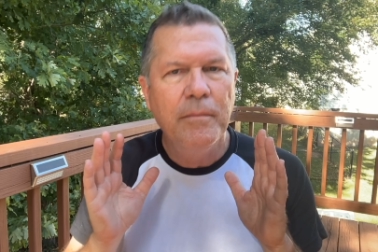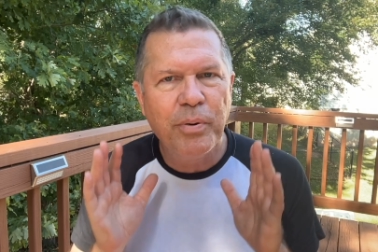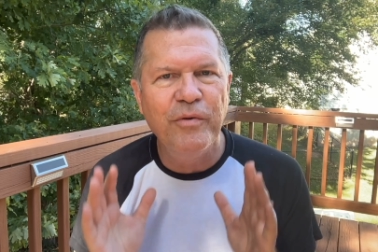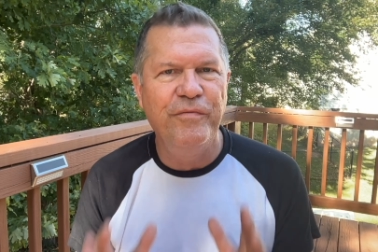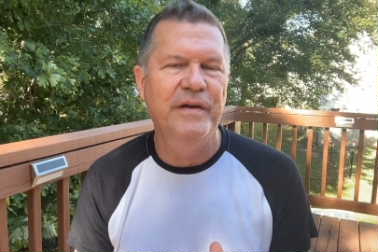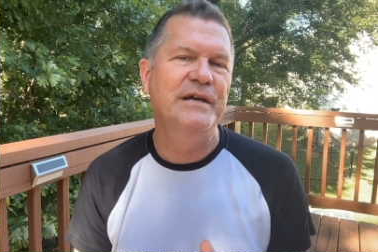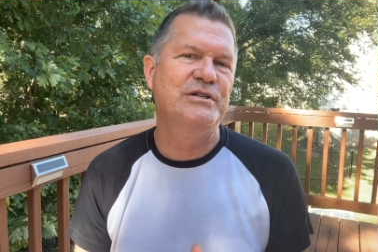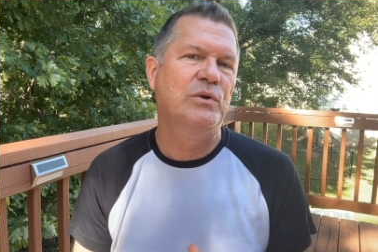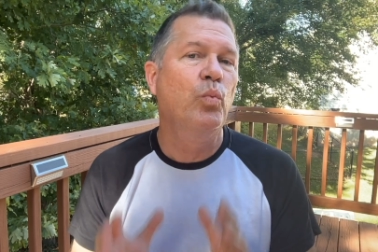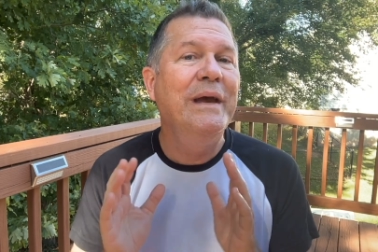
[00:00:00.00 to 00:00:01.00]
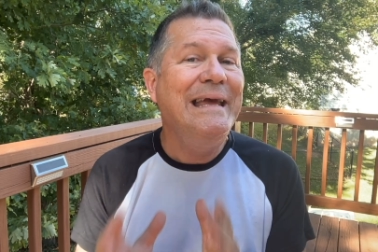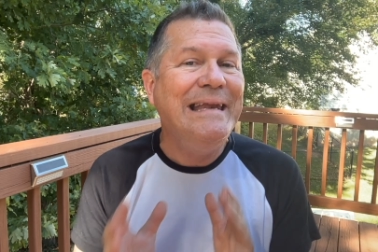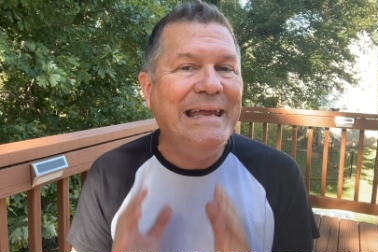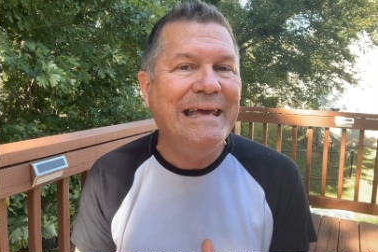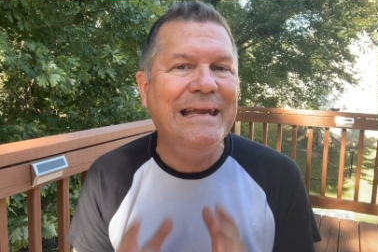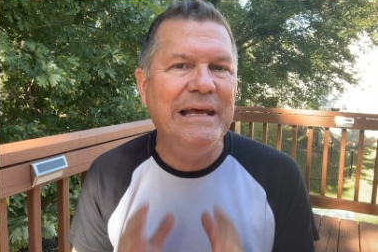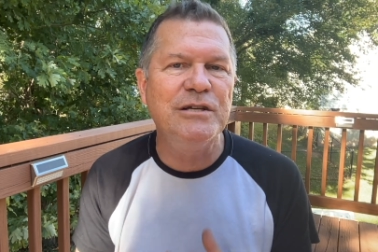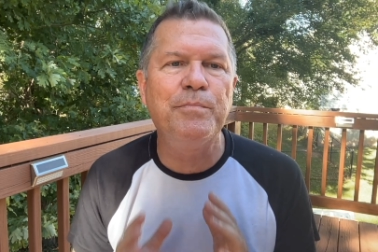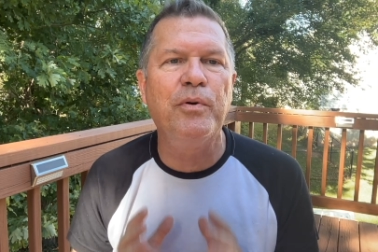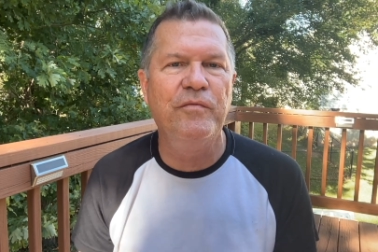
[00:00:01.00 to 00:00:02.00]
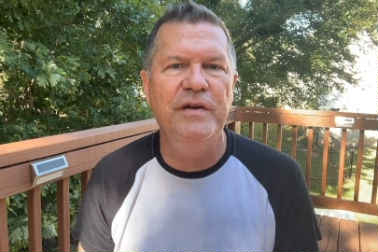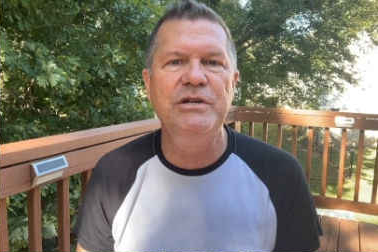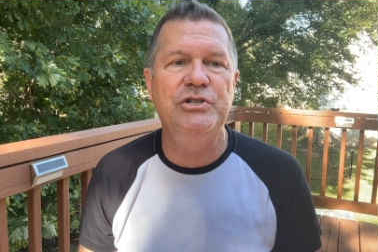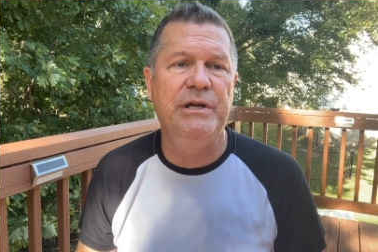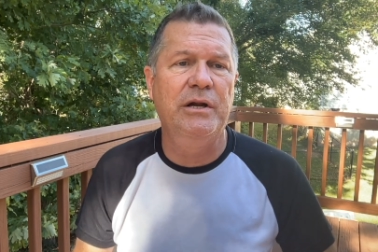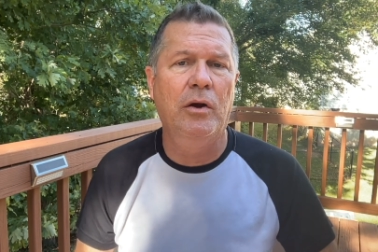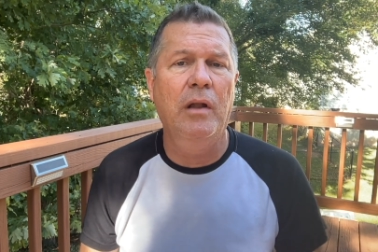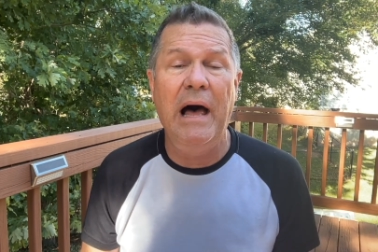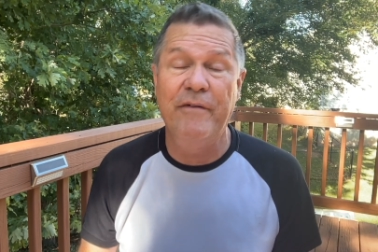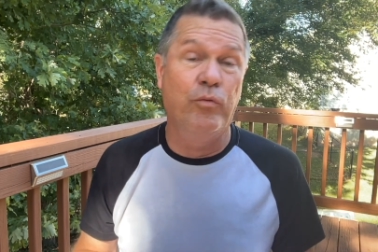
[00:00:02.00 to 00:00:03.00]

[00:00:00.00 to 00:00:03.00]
provision. We need his provision in our life.